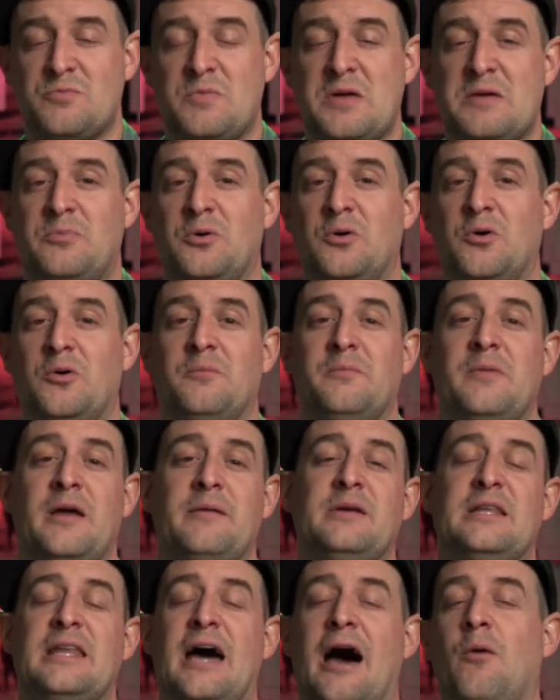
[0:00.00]
people
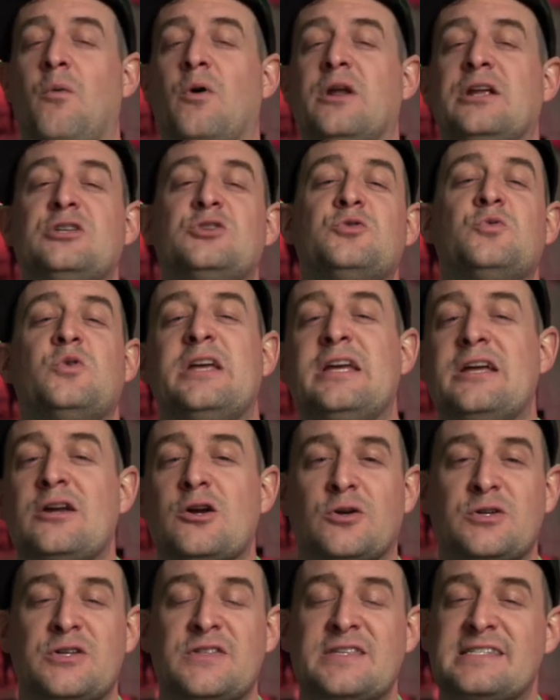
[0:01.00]
maybe not wanting to
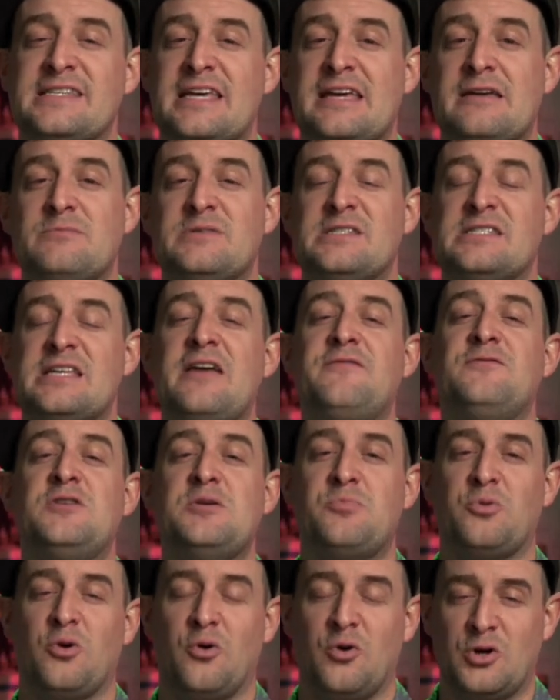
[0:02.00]
adhere to the same safety
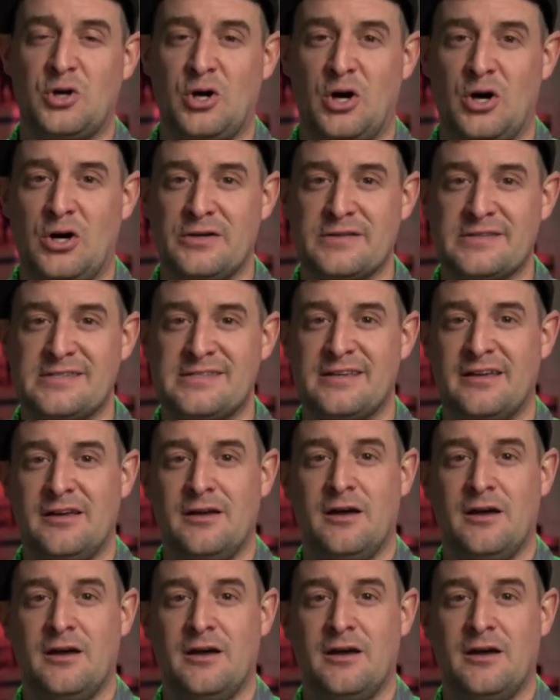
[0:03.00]
protocols